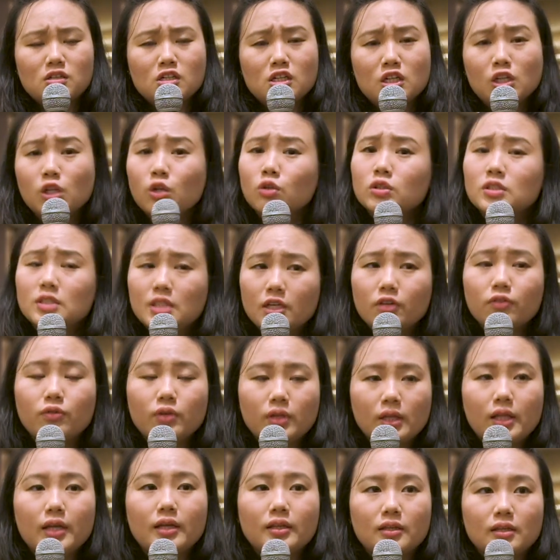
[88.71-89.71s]
closely
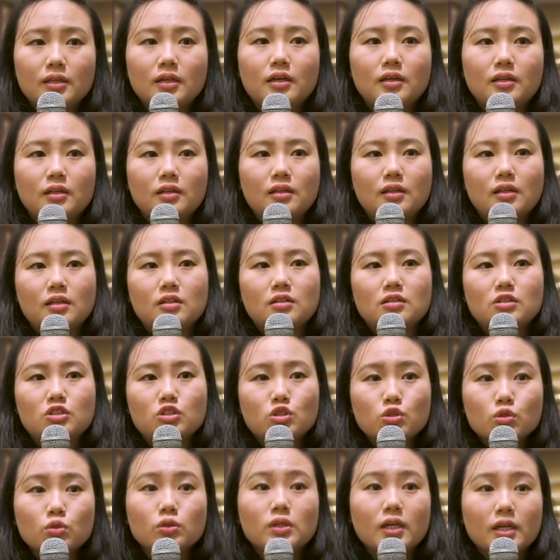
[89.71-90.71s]
related
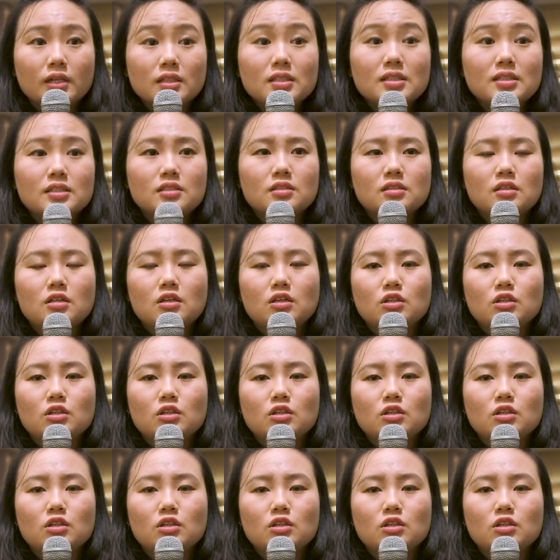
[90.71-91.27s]
students